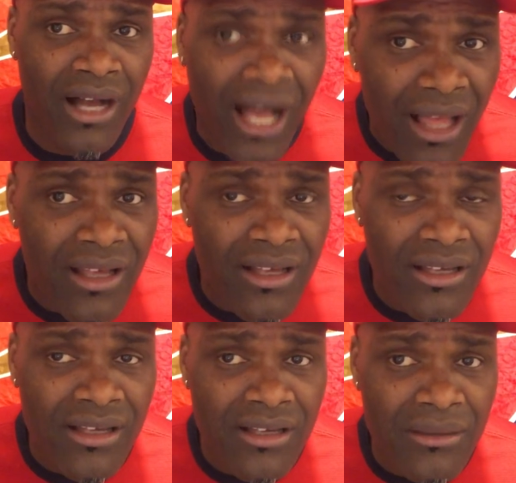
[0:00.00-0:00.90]
Huh?
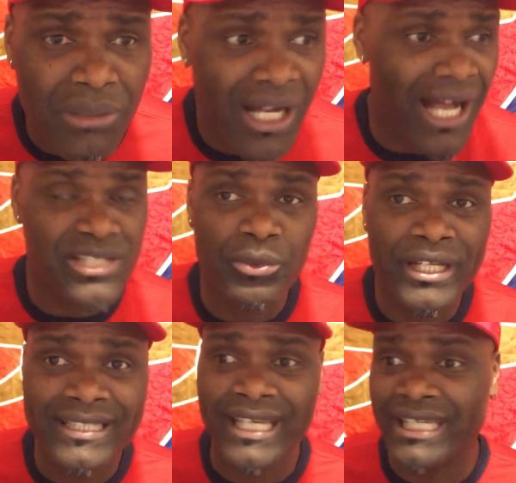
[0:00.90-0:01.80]
Because
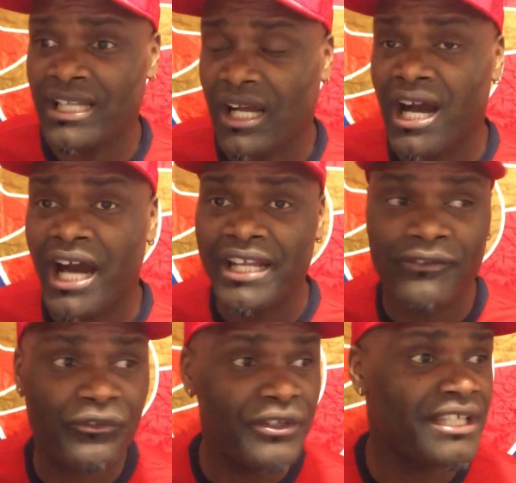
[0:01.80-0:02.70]
when you're taking a
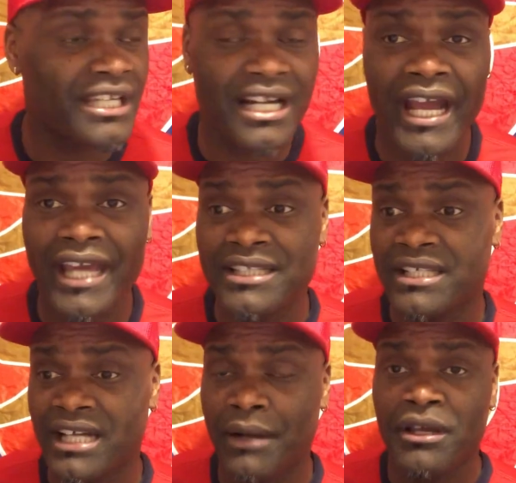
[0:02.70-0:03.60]
corner, free kick or
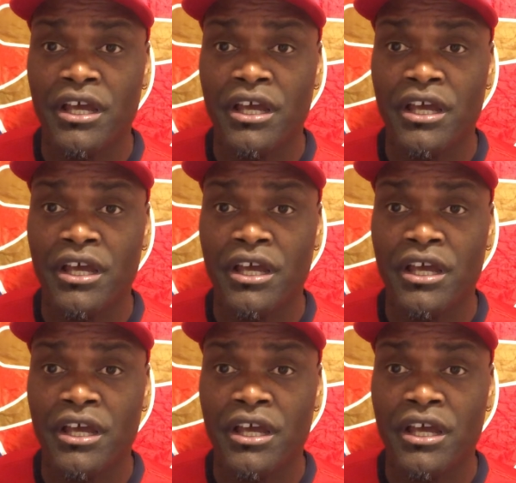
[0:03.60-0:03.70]
anything,